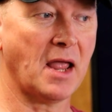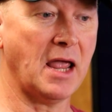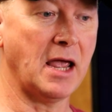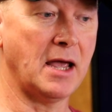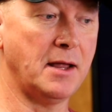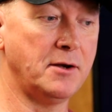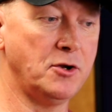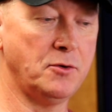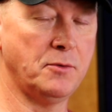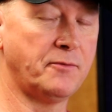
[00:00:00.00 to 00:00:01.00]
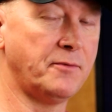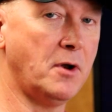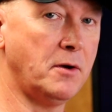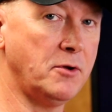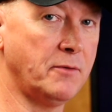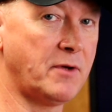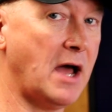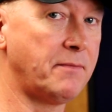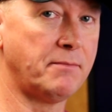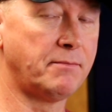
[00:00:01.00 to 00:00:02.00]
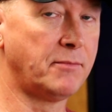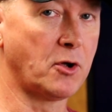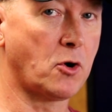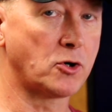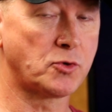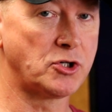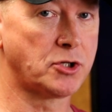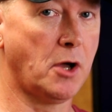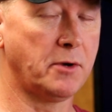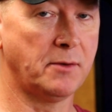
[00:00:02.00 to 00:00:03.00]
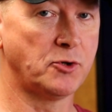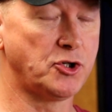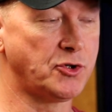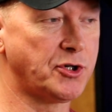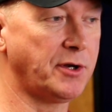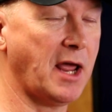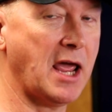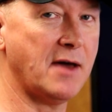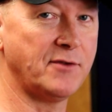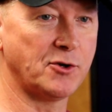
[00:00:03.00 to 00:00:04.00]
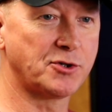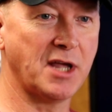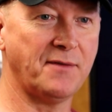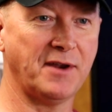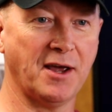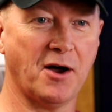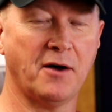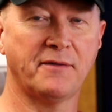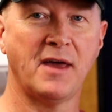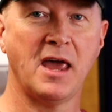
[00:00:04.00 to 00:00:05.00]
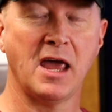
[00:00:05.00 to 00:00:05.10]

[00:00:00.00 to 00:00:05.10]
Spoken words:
and you've got the cartridge loaded, which you shouldn't have, and your safety off,